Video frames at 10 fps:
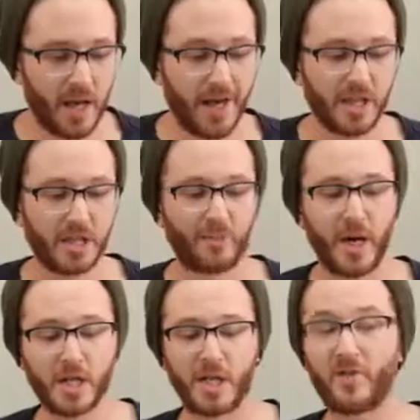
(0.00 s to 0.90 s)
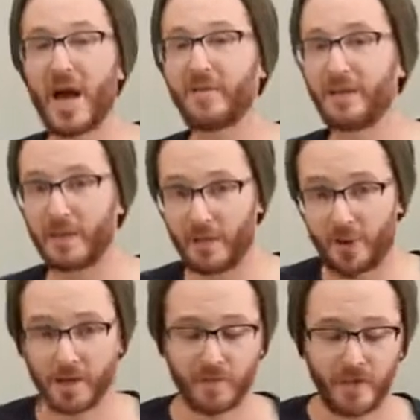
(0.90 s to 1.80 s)
especially if you have a limited
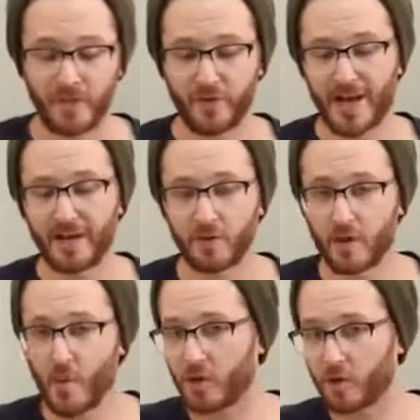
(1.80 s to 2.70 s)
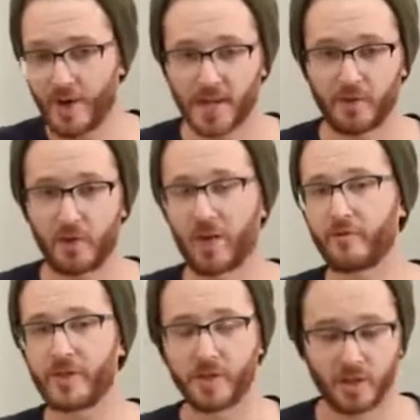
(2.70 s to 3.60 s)
budget, right? If you're not going aggressive, you don't
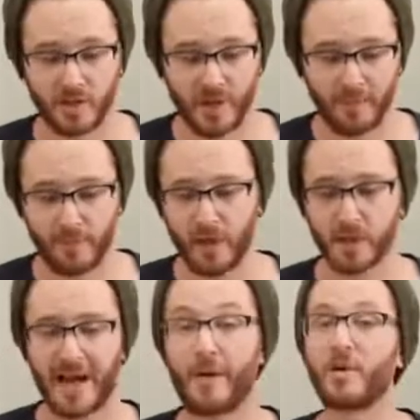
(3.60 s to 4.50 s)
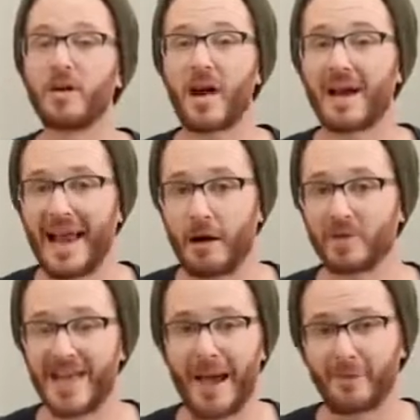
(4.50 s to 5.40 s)
have research and development budget, I would knock
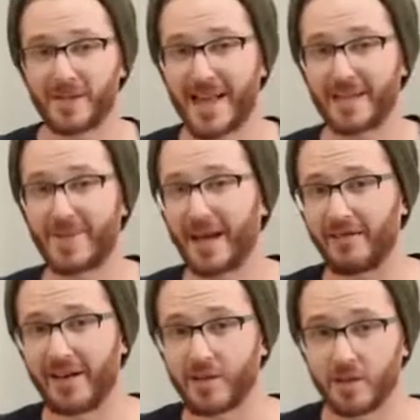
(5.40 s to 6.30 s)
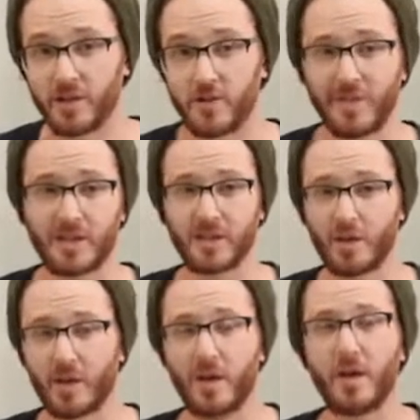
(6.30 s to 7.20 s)
out tablets. That is my advice to you, my
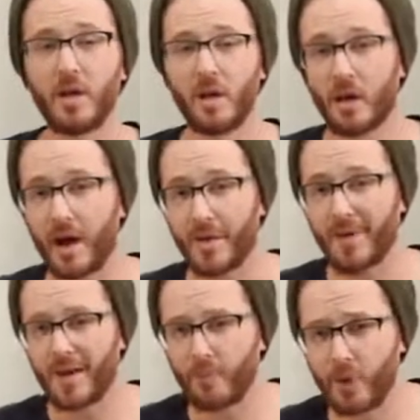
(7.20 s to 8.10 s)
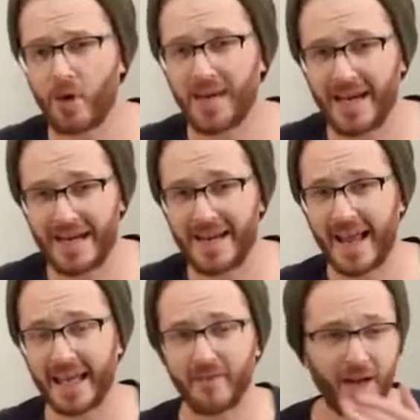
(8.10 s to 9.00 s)
student. Put a
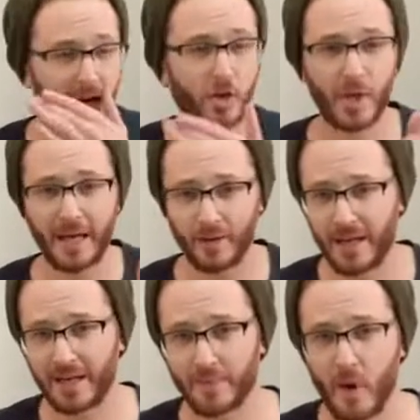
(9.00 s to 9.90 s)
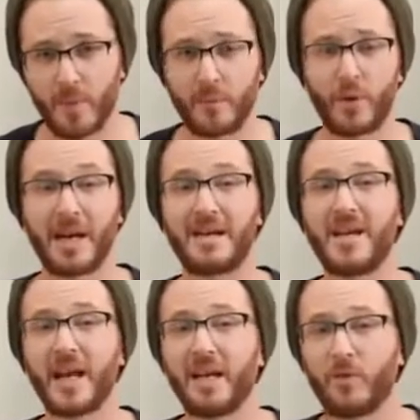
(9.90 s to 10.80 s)
negative, and I'm gonna show you how to do that in a moment, put a
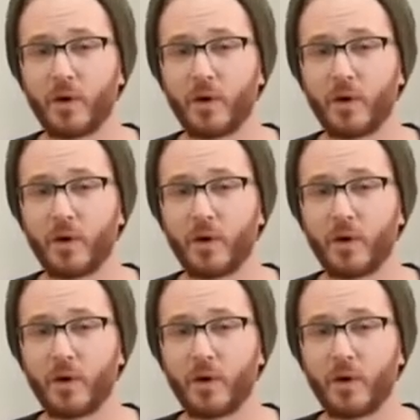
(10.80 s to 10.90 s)
negative